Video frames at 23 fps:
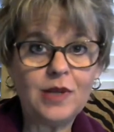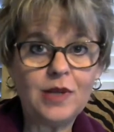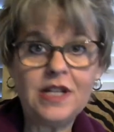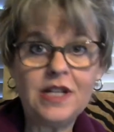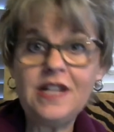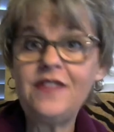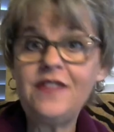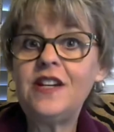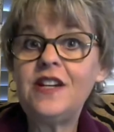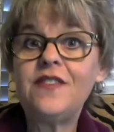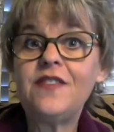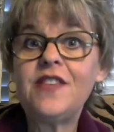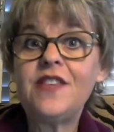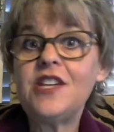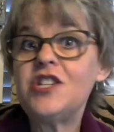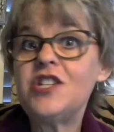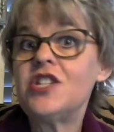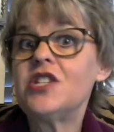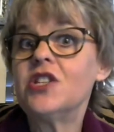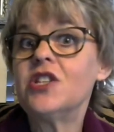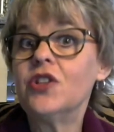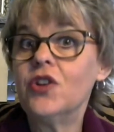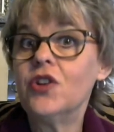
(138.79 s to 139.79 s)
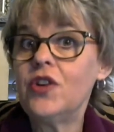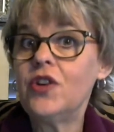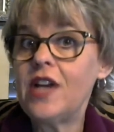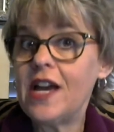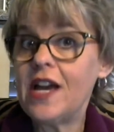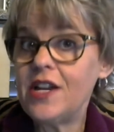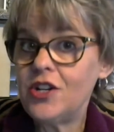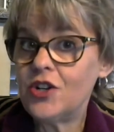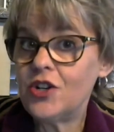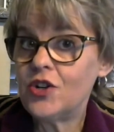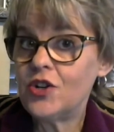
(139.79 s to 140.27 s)
Even if they just look at
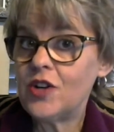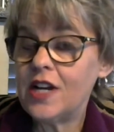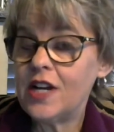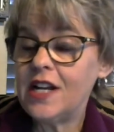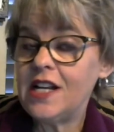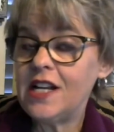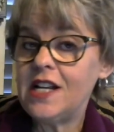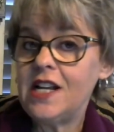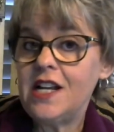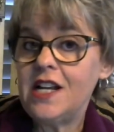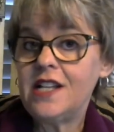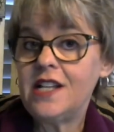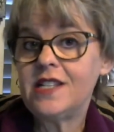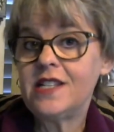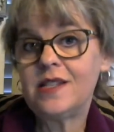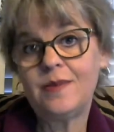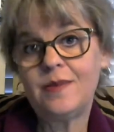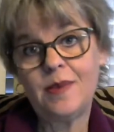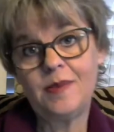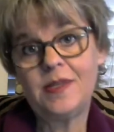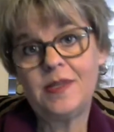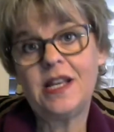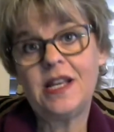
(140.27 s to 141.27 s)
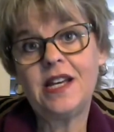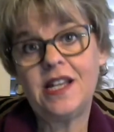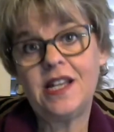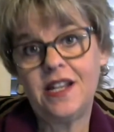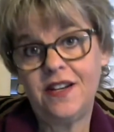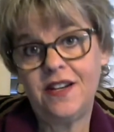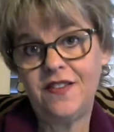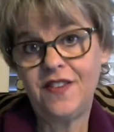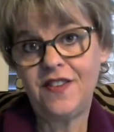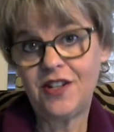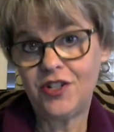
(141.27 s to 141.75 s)
your credit, sometimes that can
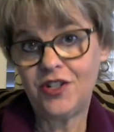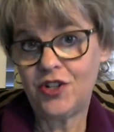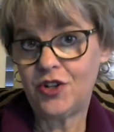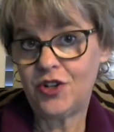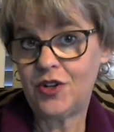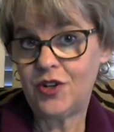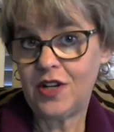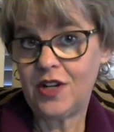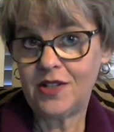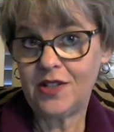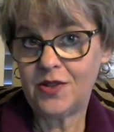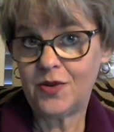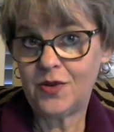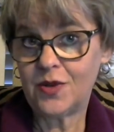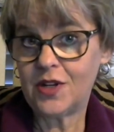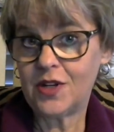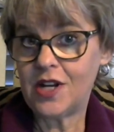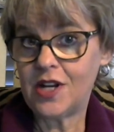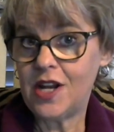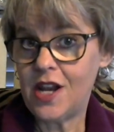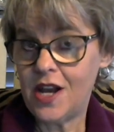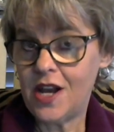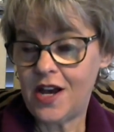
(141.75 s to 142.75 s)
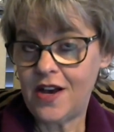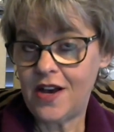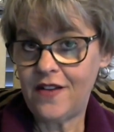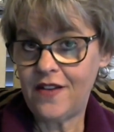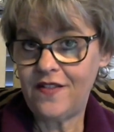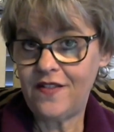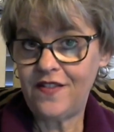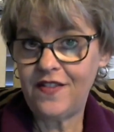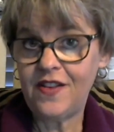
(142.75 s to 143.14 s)
affect your credit score enough